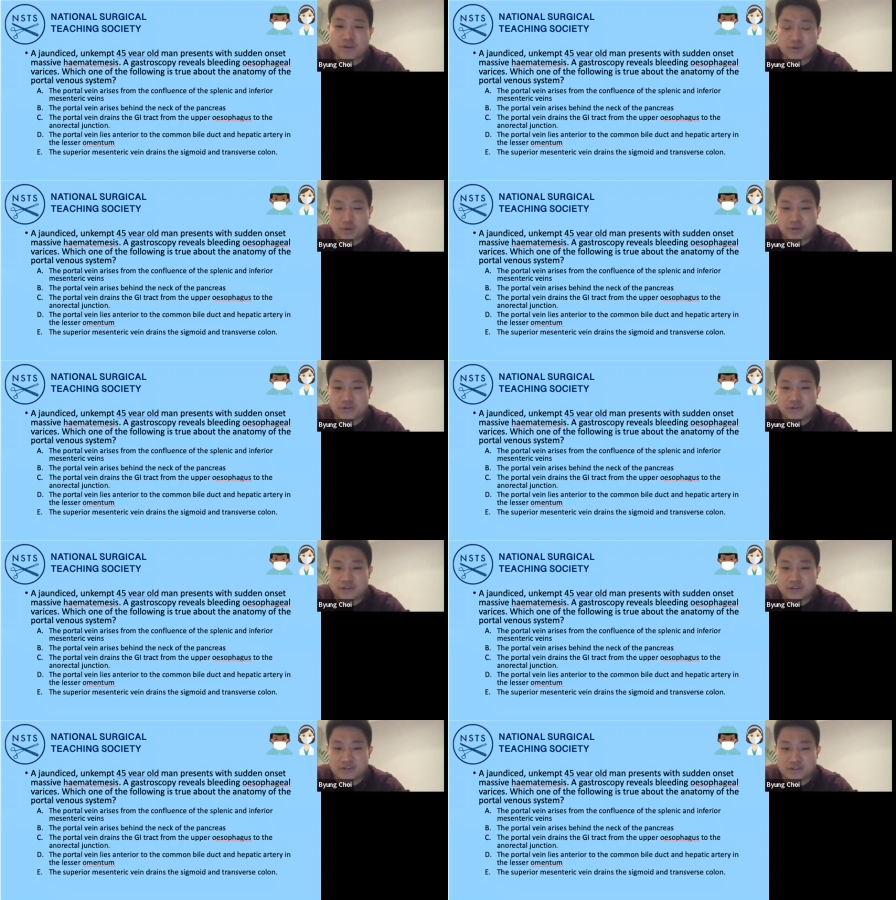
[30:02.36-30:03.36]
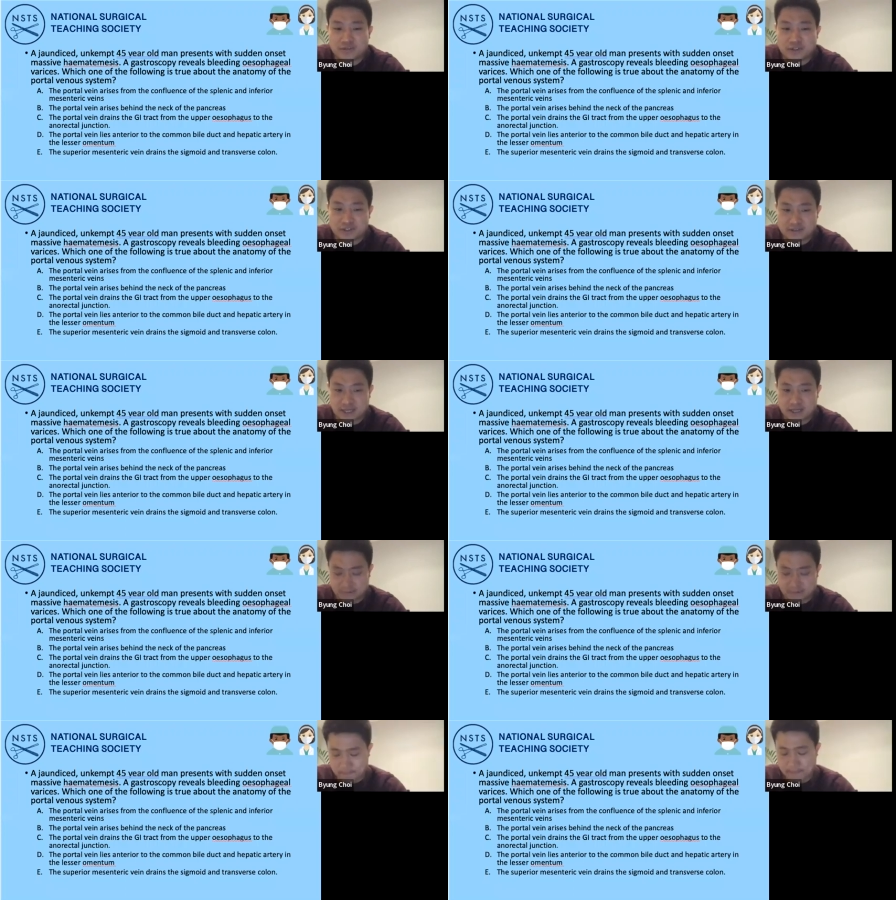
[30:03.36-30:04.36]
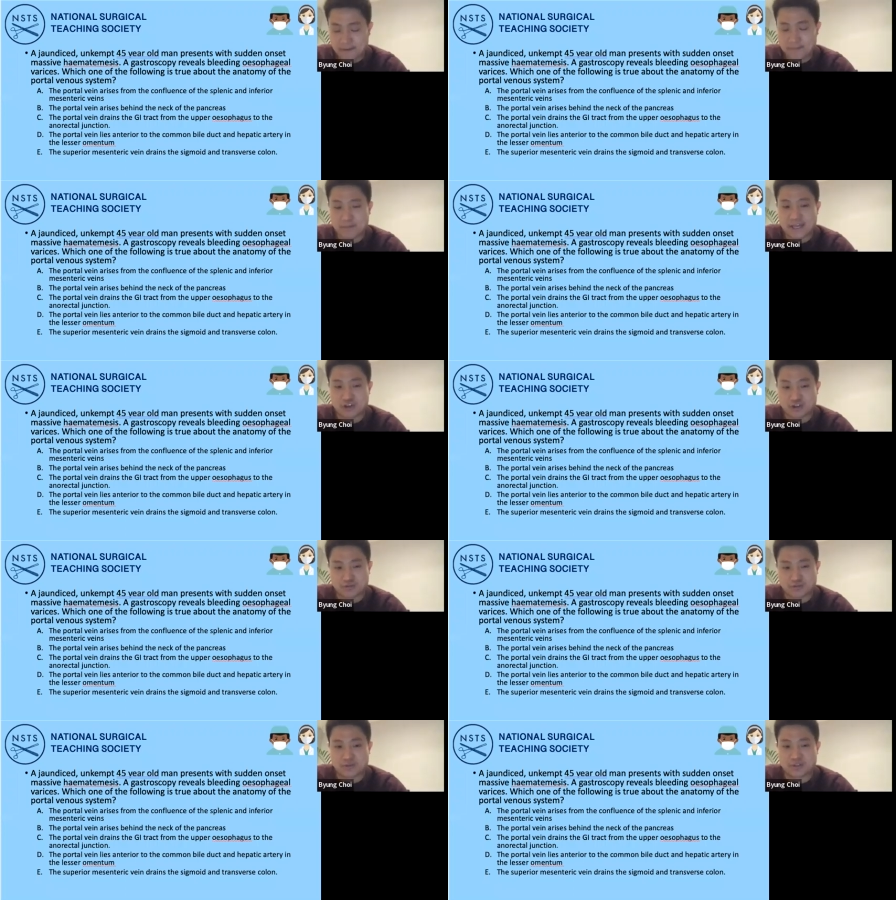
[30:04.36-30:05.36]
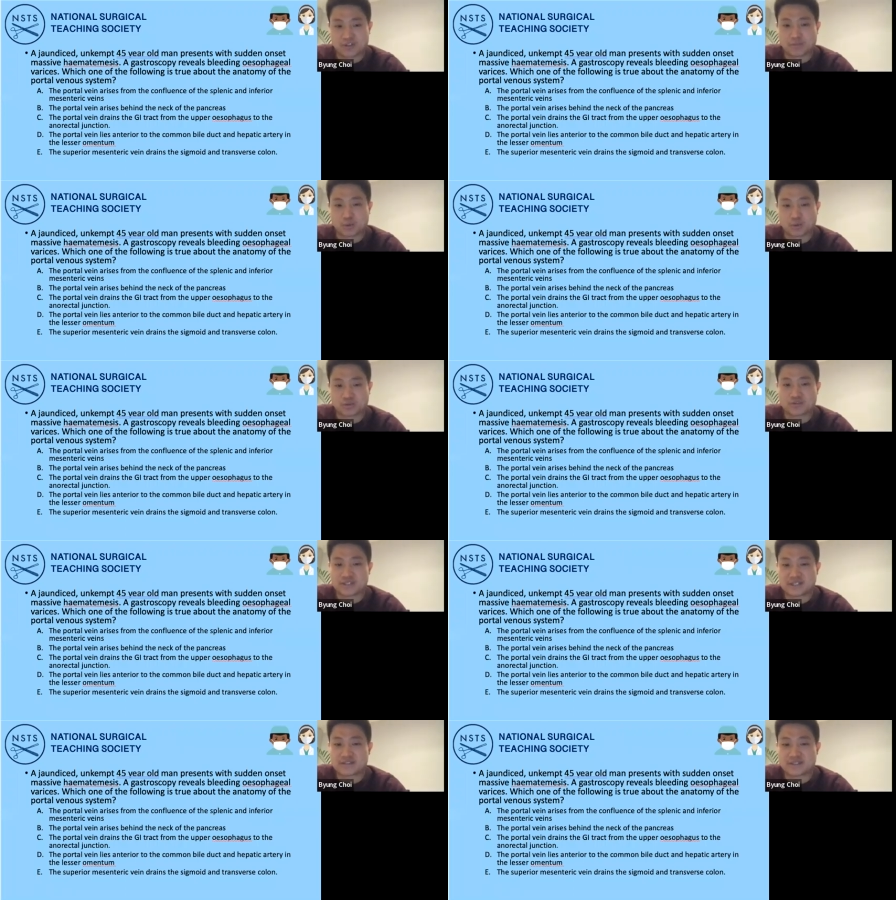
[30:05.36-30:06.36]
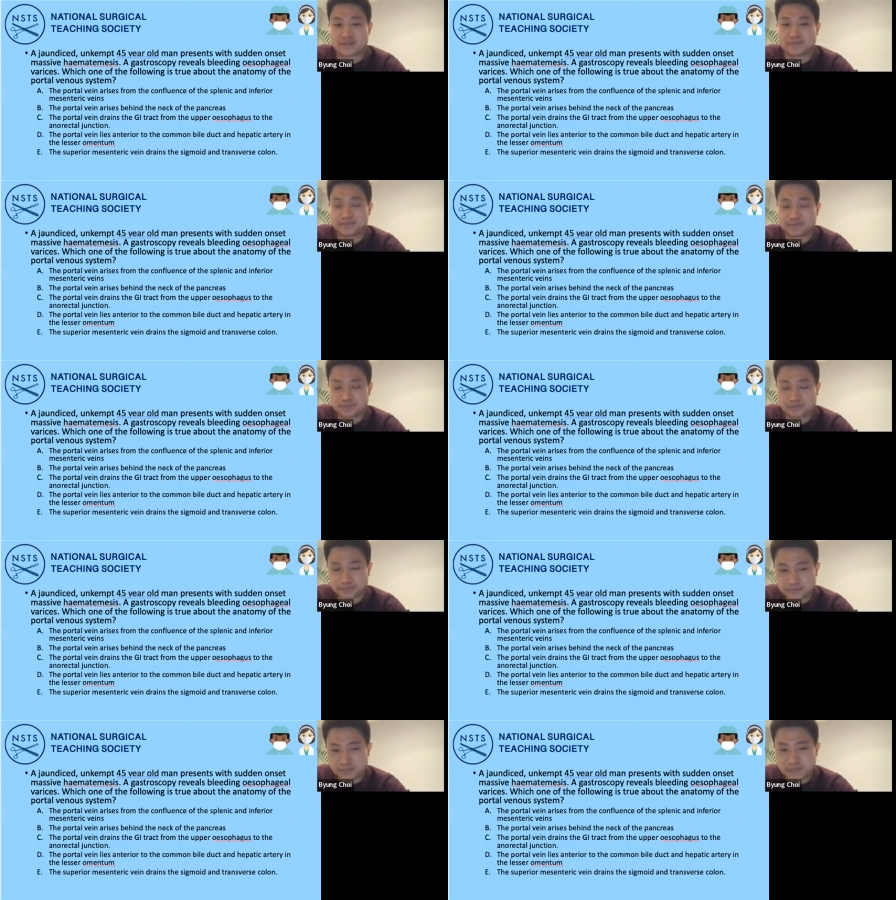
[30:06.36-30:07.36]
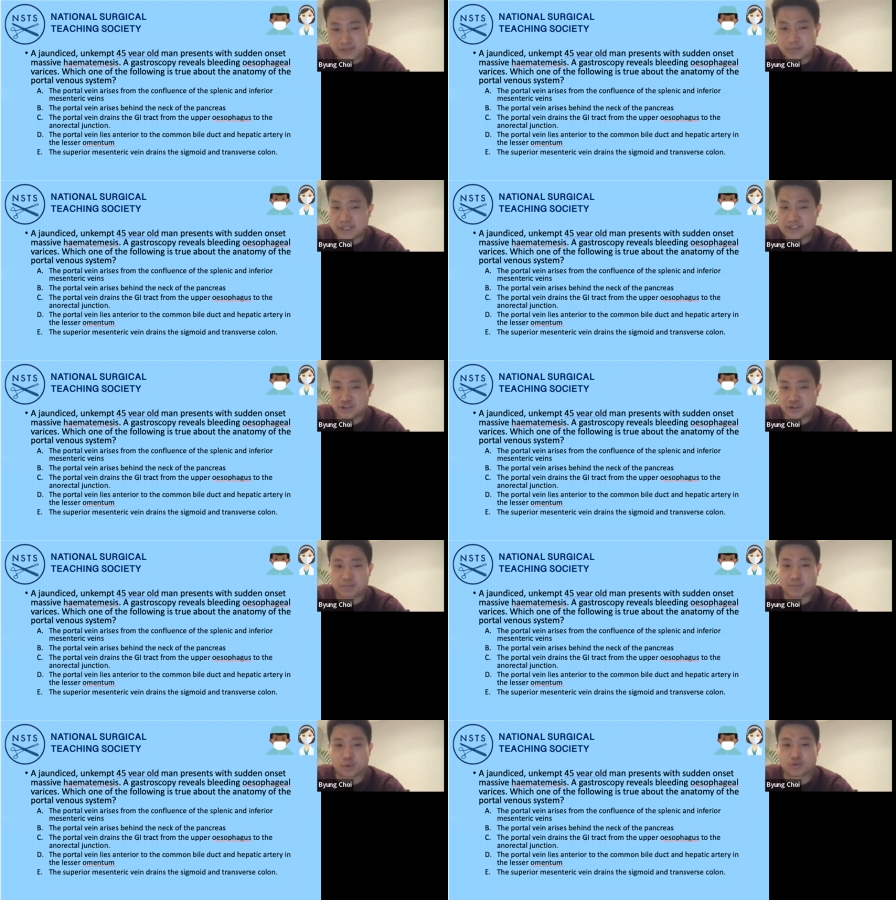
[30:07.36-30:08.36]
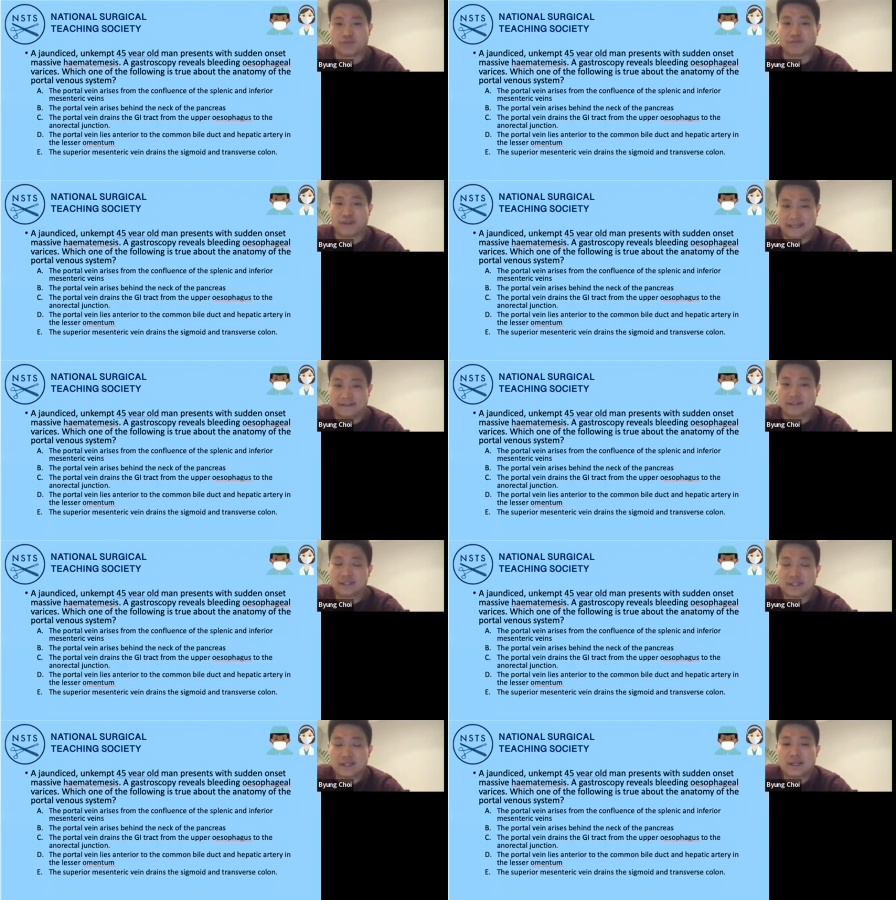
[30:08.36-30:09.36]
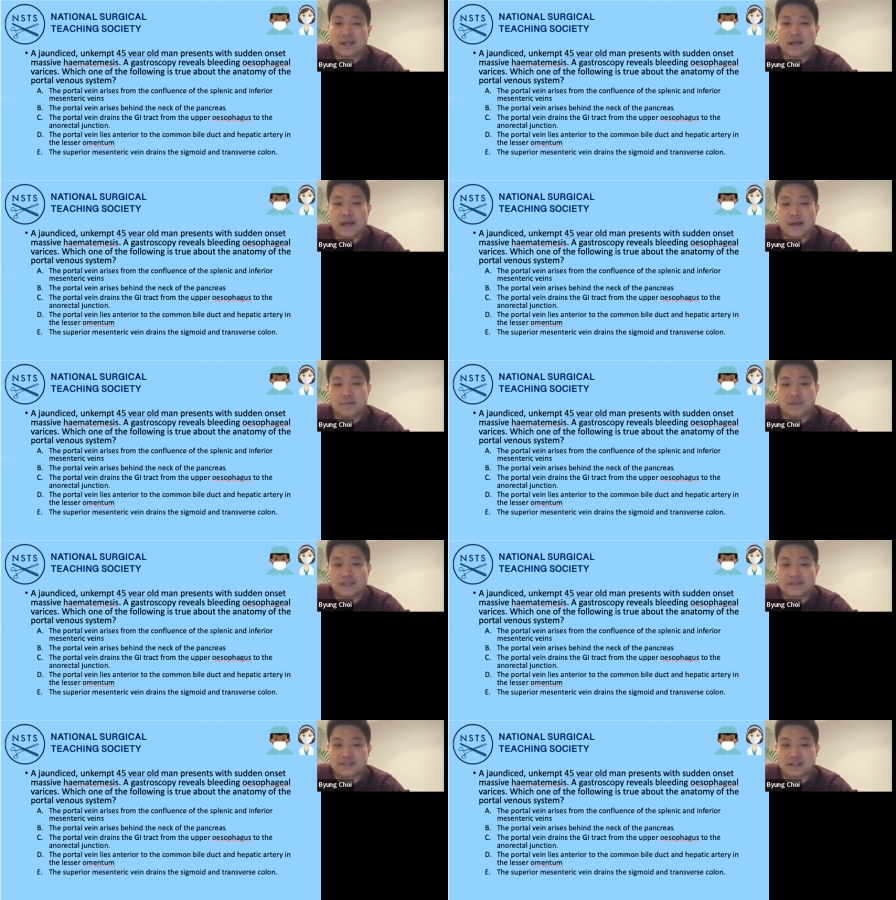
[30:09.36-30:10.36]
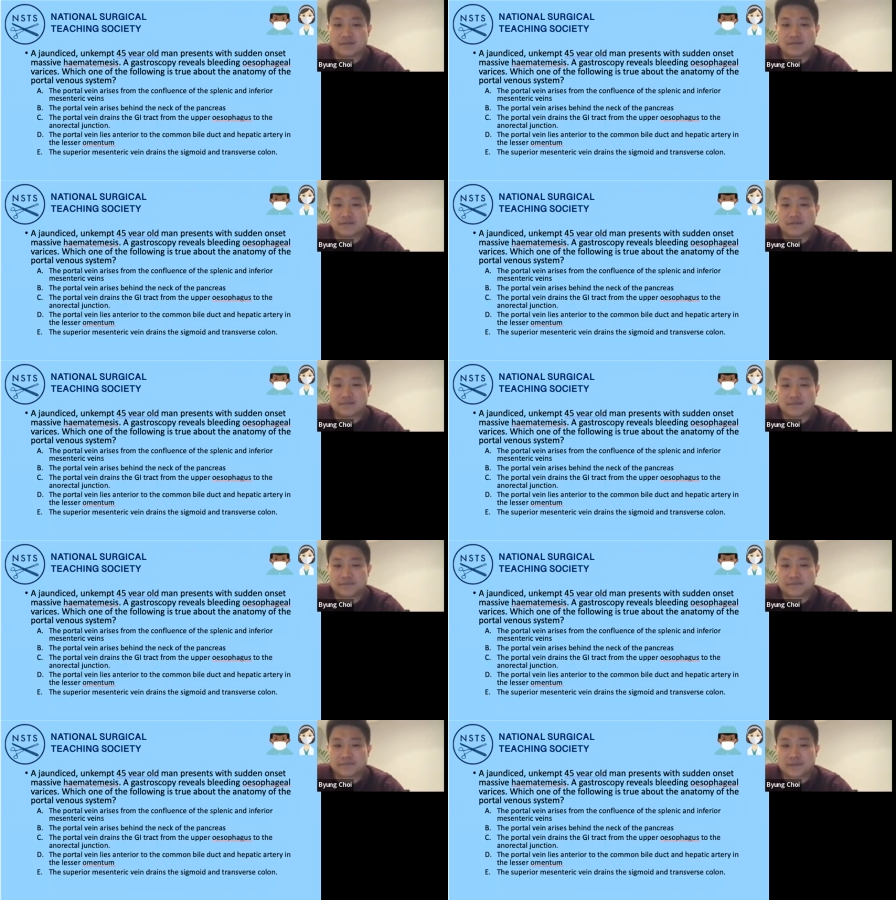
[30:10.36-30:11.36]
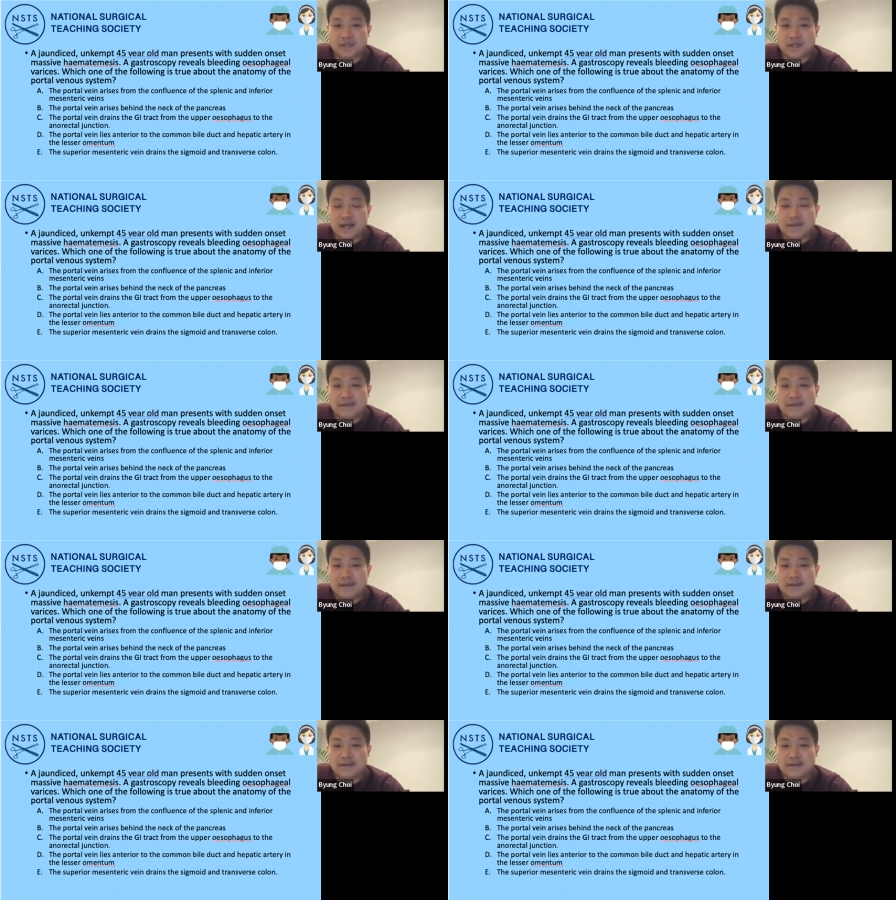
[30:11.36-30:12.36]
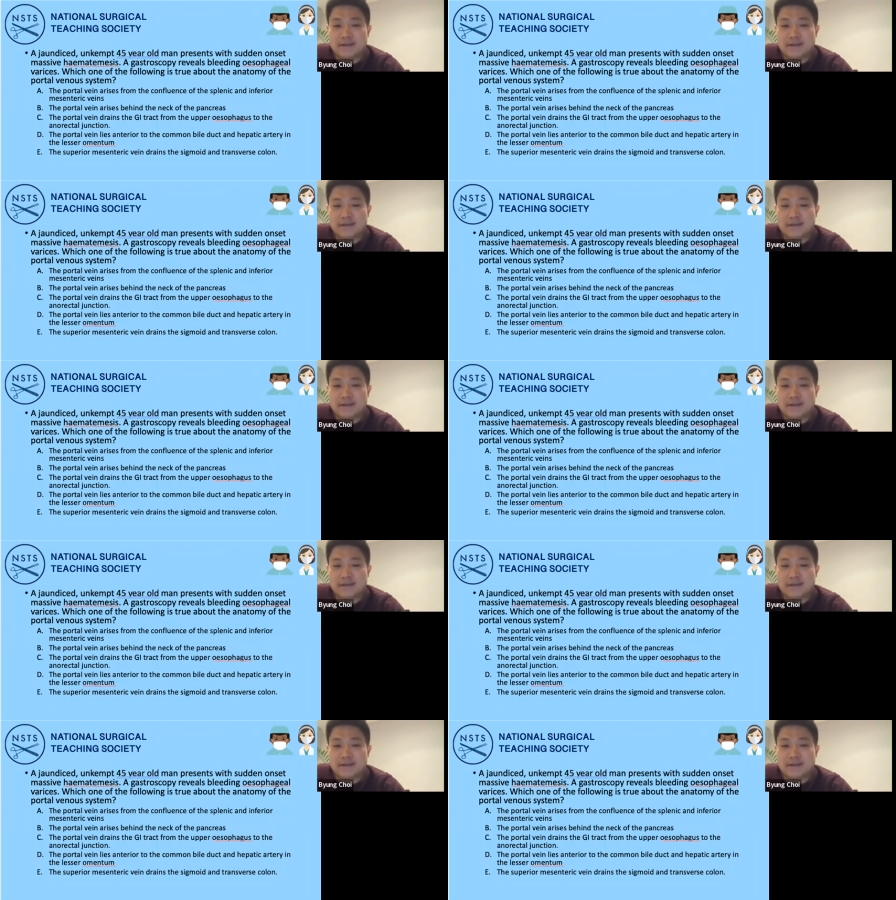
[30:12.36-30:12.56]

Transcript: third of the esophagus that may contribute to the portal system, but it's not the portal vein itself. And then